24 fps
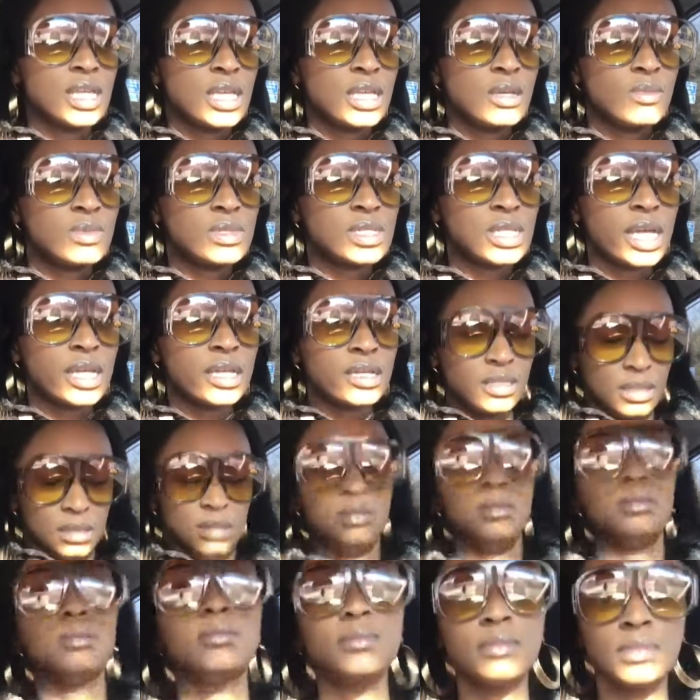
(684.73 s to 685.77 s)
it was like a,
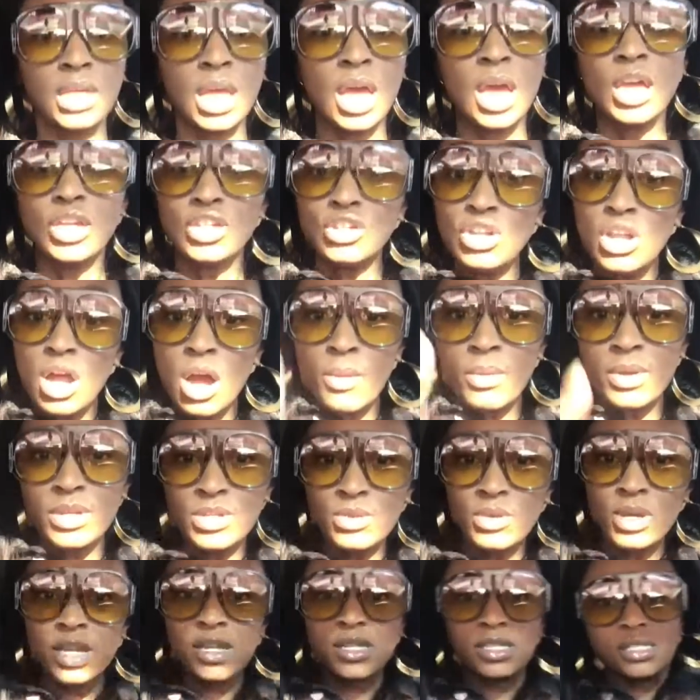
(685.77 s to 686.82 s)
you know, when
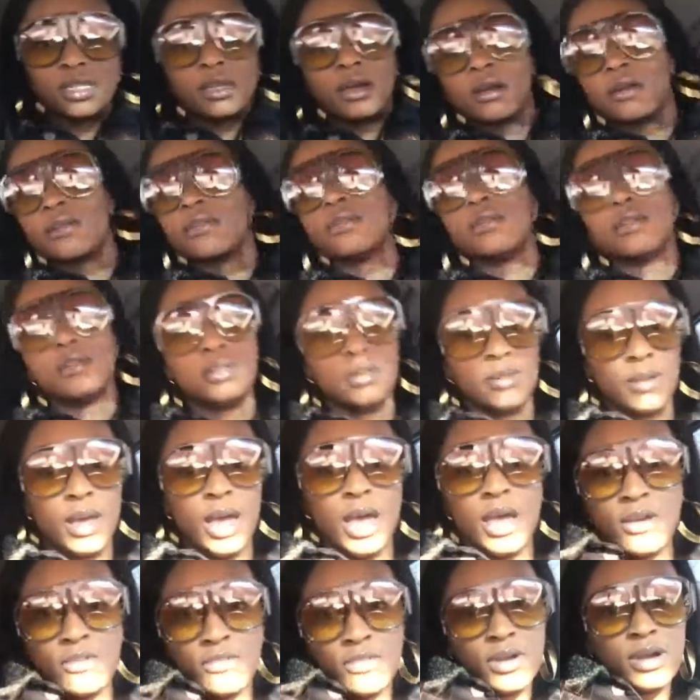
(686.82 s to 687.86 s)
you hear something
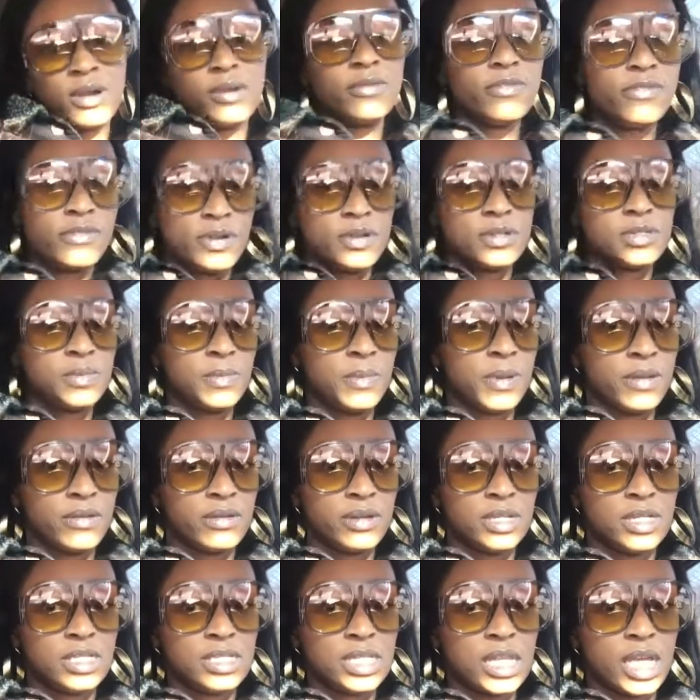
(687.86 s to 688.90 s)
from spirit
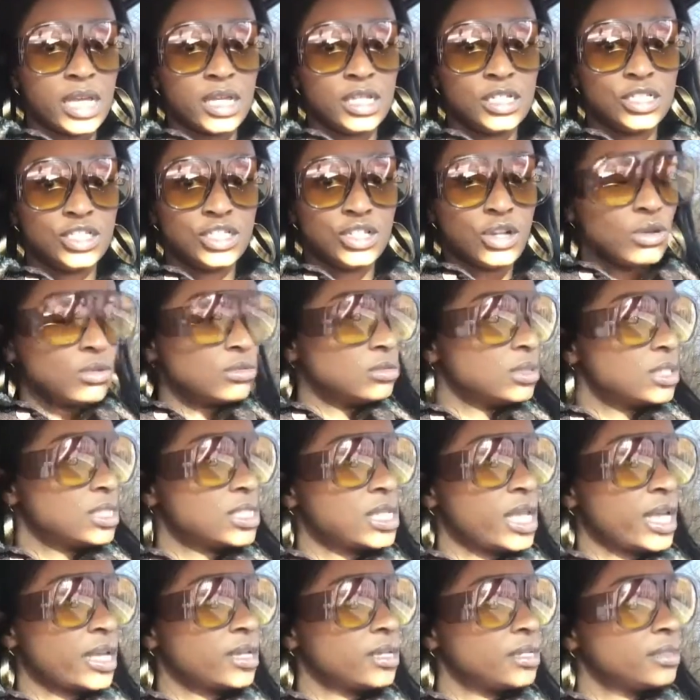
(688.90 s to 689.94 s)
and it's like a jolt,
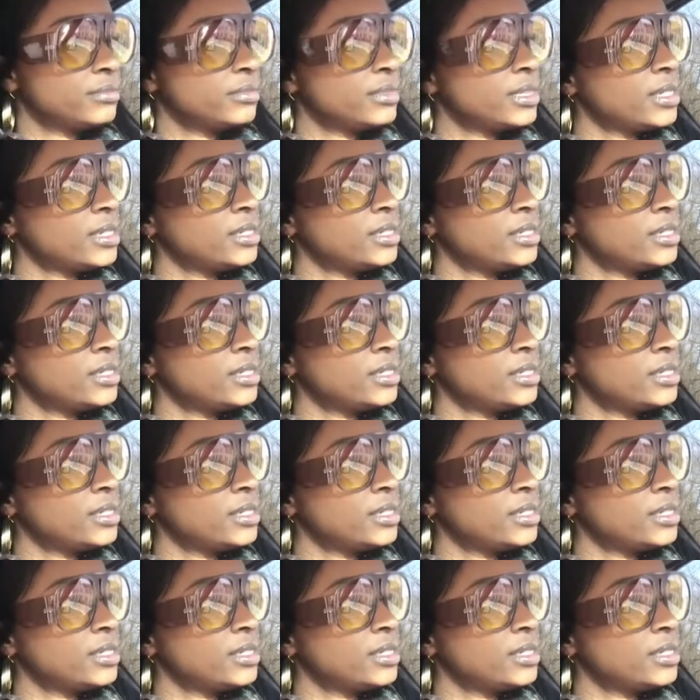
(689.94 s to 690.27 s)
it's like a